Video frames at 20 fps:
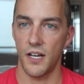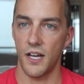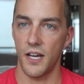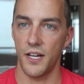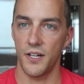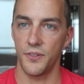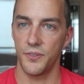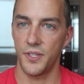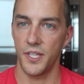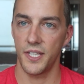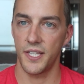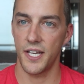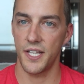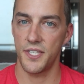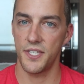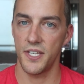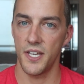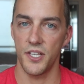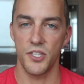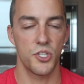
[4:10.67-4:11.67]
I don't think
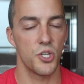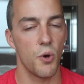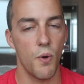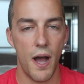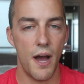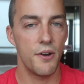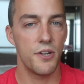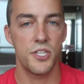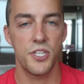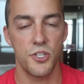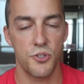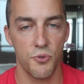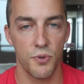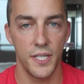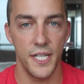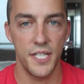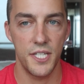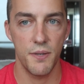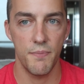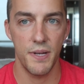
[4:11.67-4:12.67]
that's it. So, how does this
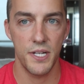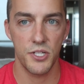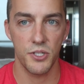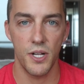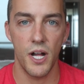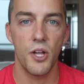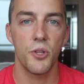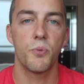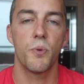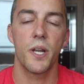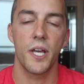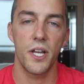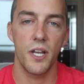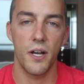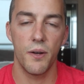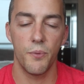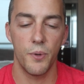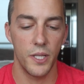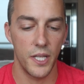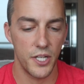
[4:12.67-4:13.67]
relate to mental health? What I
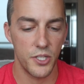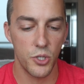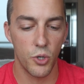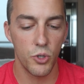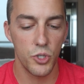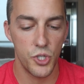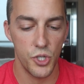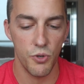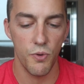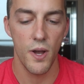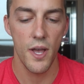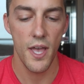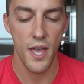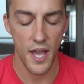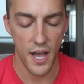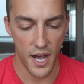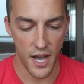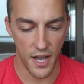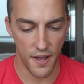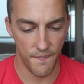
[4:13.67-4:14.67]
uh, well, I told you,
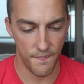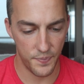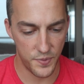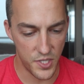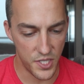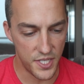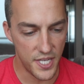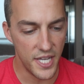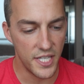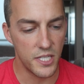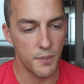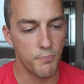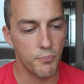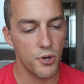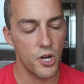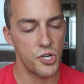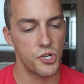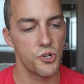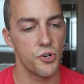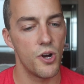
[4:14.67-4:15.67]
to take the
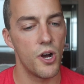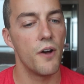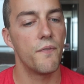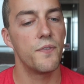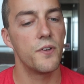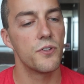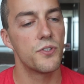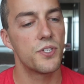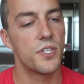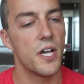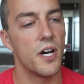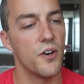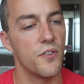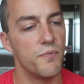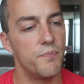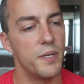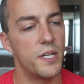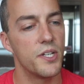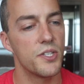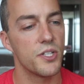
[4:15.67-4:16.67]
pressure off
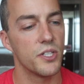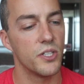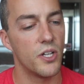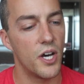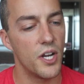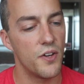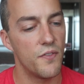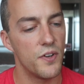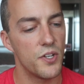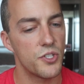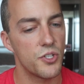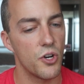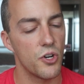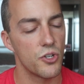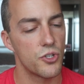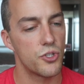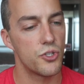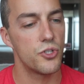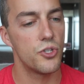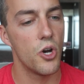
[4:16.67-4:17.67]
yourself because a lot of us
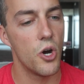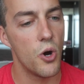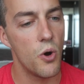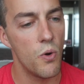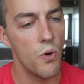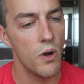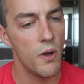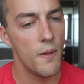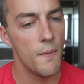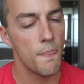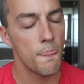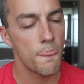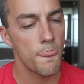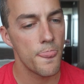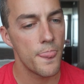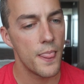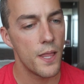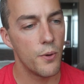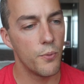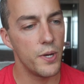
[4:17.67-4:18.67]
are so
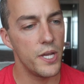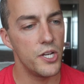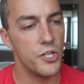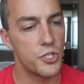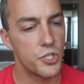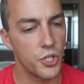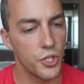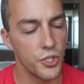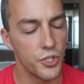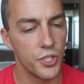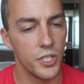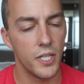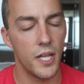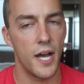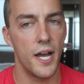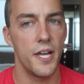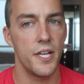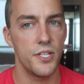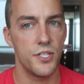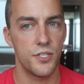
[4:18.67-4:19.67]
we
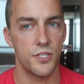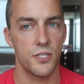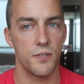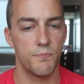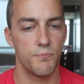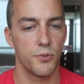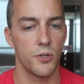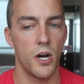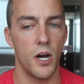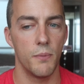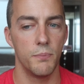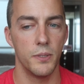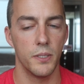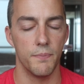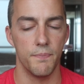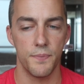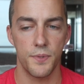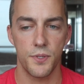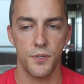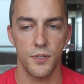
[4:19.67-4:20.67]
internalize
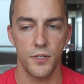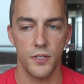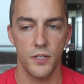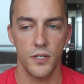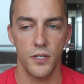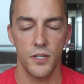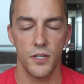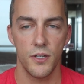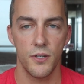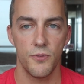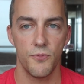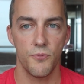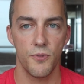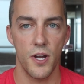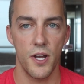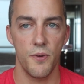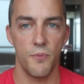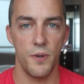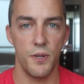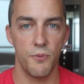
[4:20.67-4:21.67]
problems,
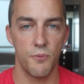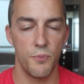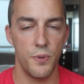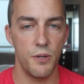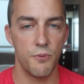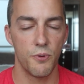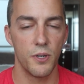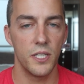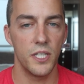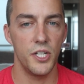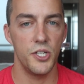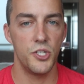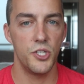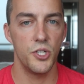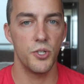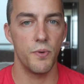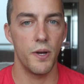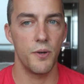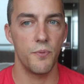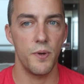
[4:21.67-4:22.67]
right? We we really
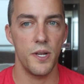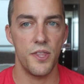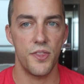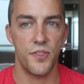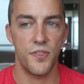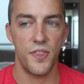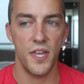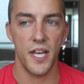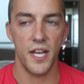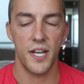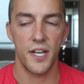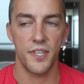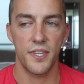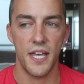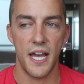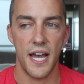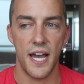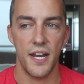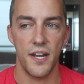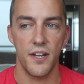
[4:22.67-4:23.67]
do and we think
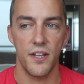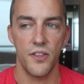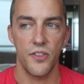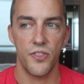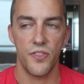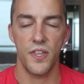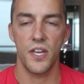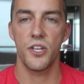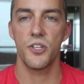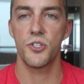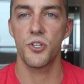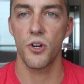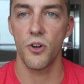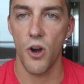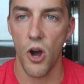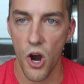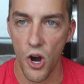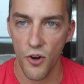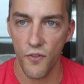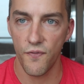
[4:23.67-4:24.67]
that things
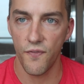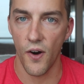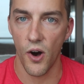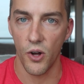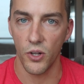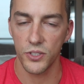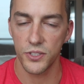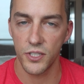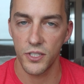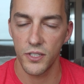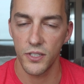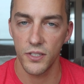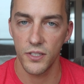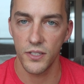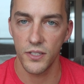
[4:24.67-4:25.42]
are our fault.